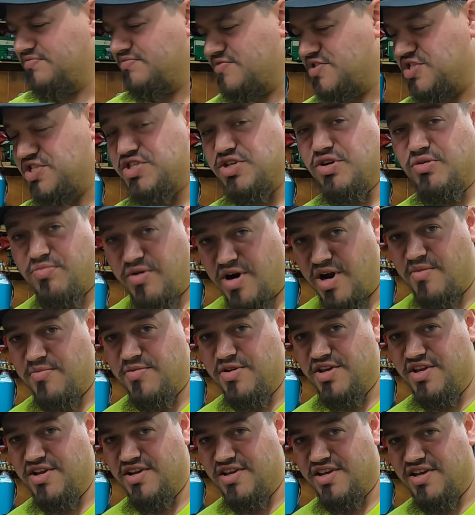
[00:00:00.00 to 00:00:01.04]
Still probably
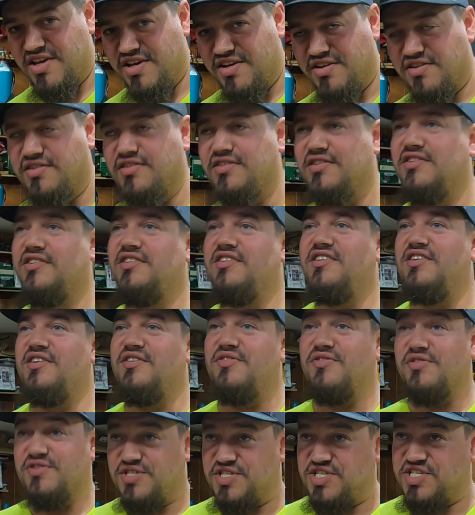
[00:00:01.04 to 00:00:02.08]
going to get
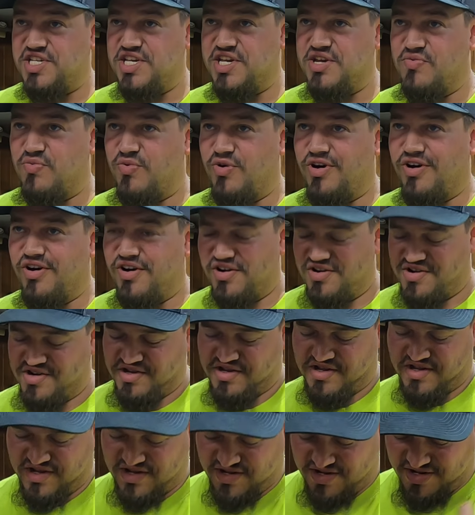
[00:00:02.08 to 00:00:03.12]
the C
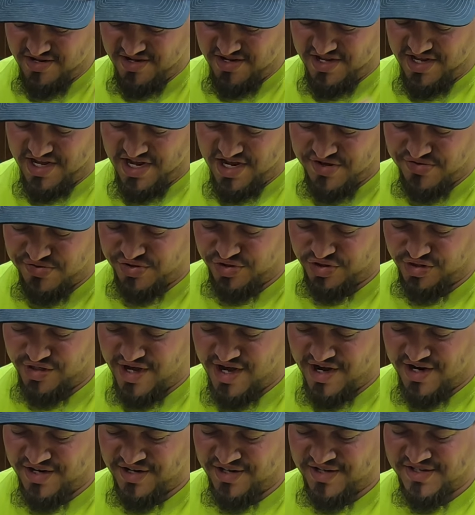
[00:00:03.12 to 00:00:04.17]
word in the
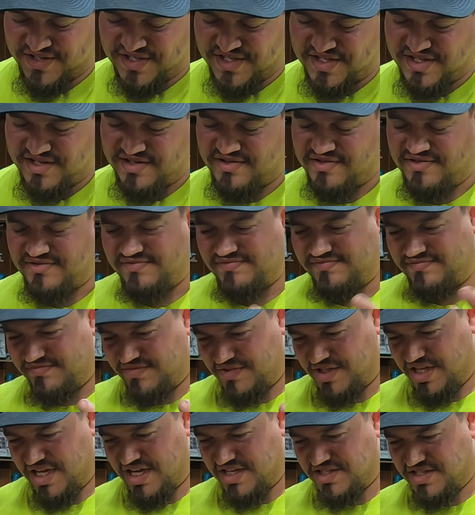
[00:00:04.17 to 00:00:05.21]
lungs,
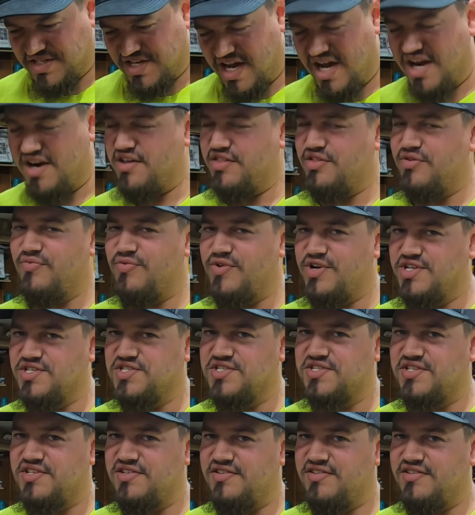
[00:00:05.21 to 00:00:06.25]
but that's kind of the
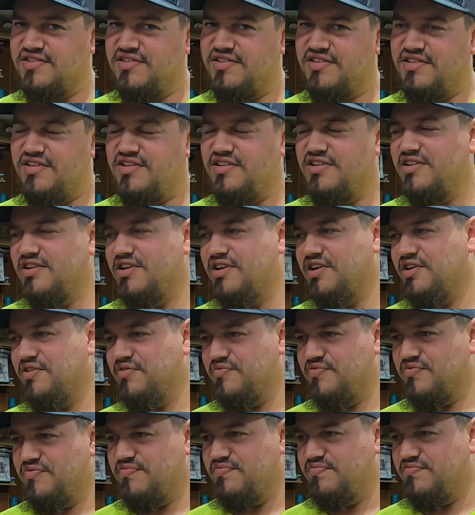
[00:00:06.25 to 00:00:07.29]
risk
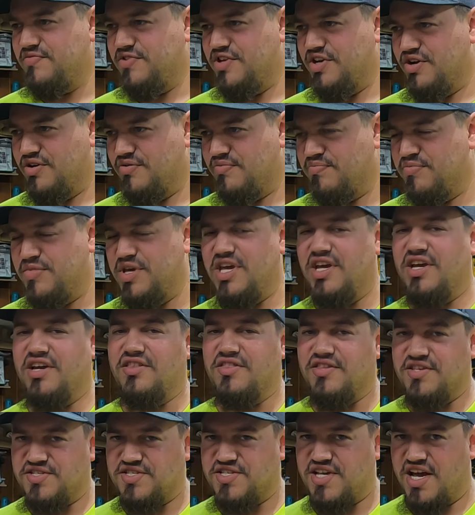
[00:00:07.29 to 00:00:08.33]
of, you know, being
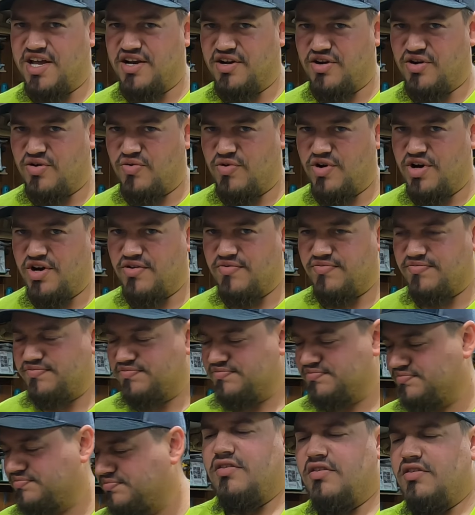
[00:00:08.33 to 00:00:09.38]
in this kind of career.
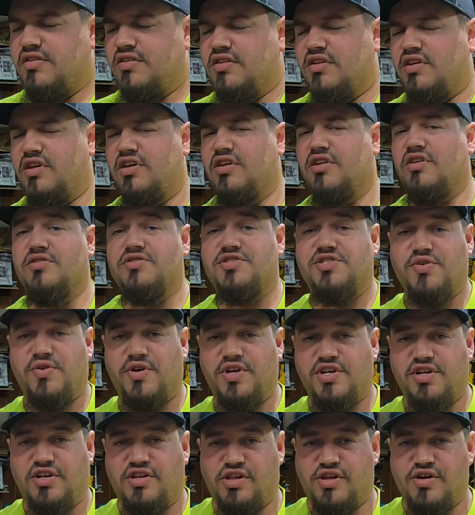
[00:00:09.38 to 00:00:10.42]
You know, so
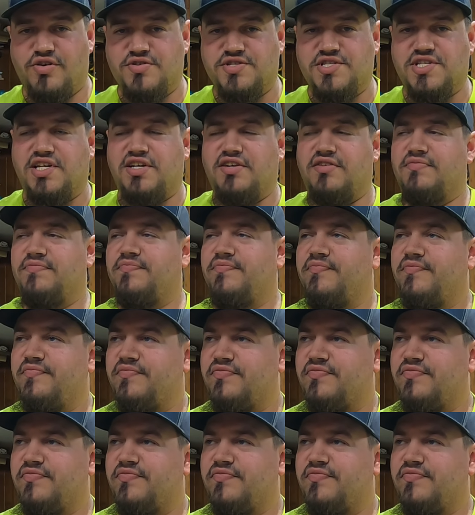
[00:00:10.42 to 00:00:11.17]
in closing,